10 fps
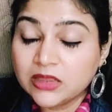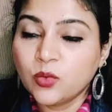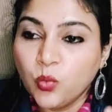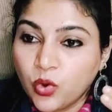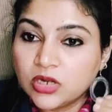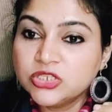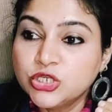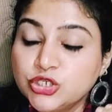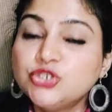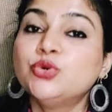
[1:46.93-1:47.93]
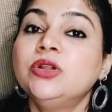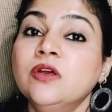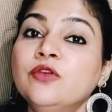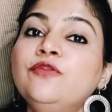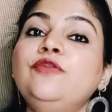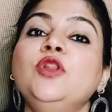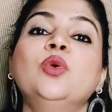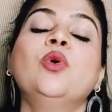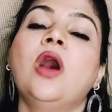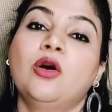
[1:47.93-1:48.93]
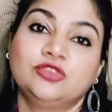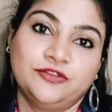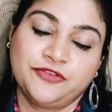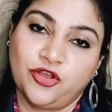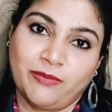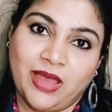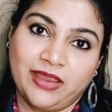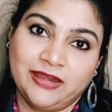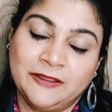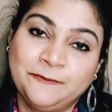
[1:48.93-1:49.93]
the words should flow out of your mind.